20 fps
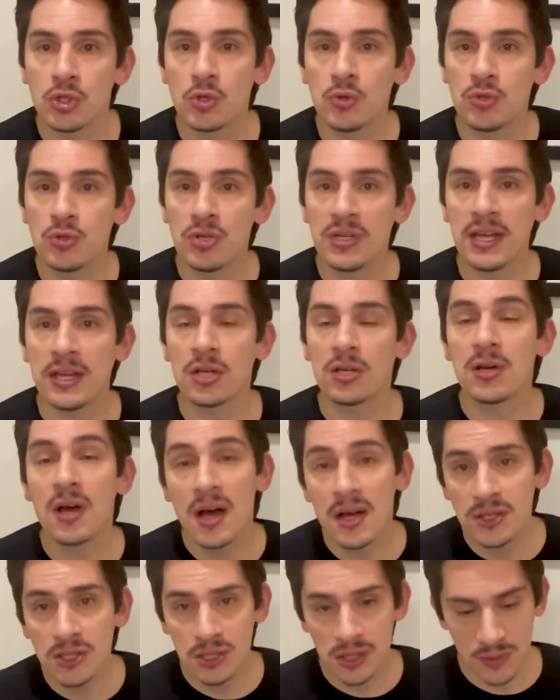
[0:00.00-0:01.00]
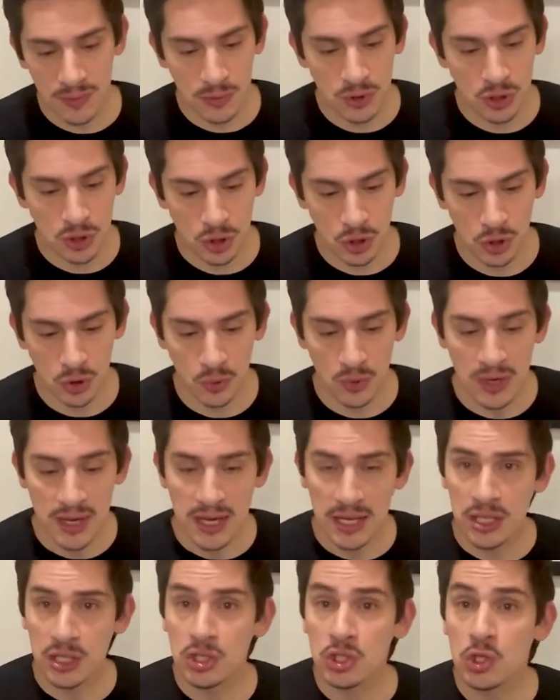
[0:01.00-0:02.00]
you to get accustomed to
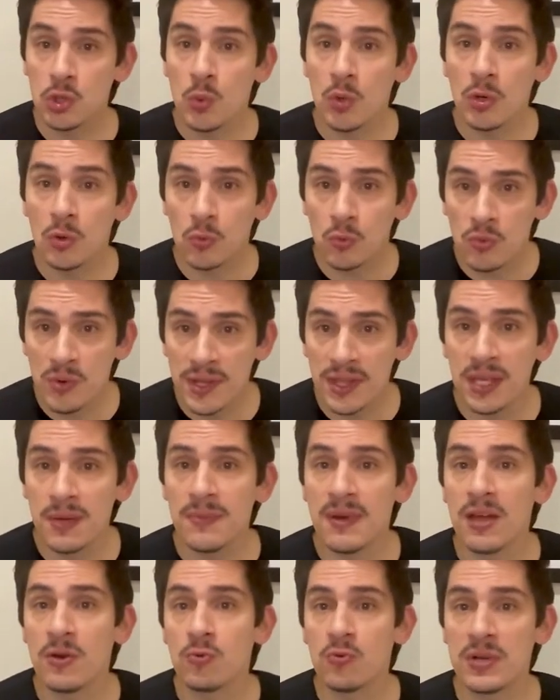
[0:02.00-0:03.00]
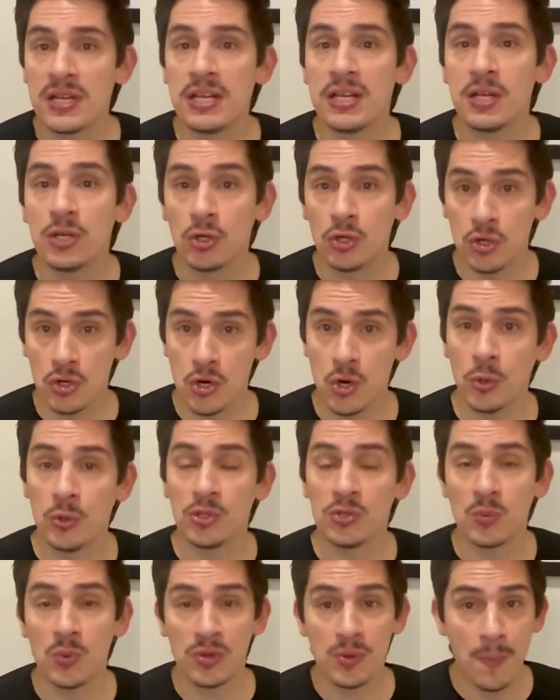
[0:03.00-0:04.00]
is doing rhythm and reading
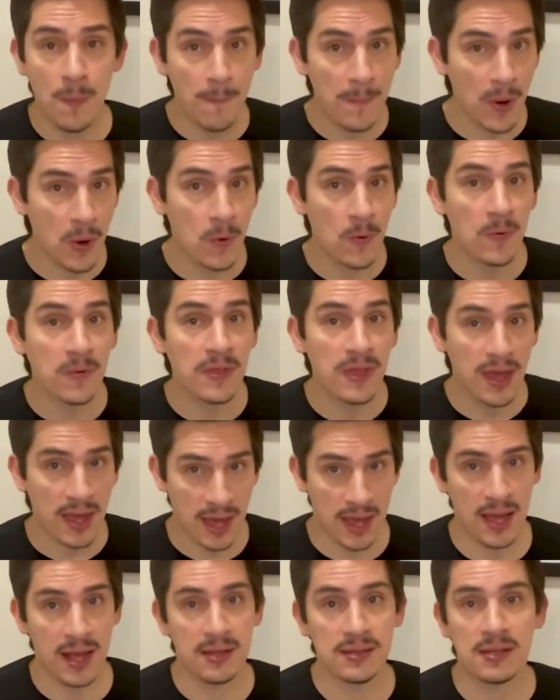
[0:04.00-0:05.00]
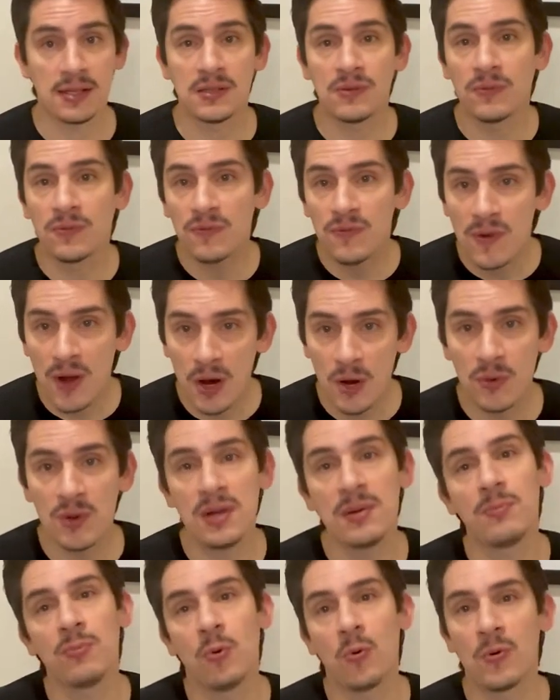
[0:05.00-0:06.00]
notes with both hands. It's very
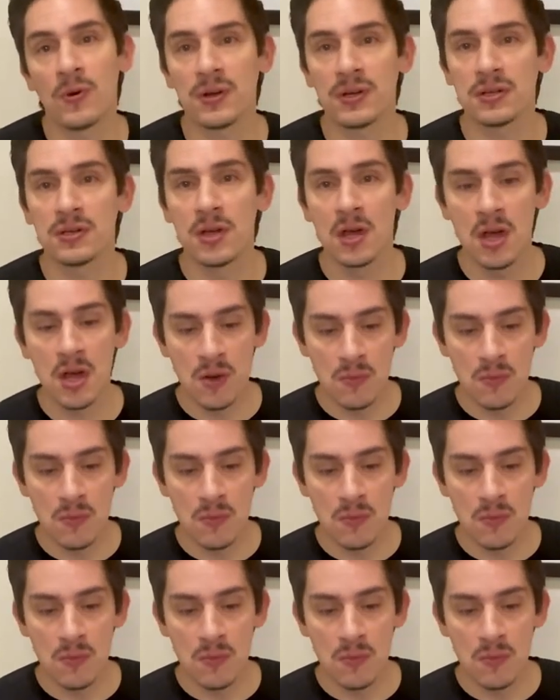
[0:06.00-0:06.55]
important.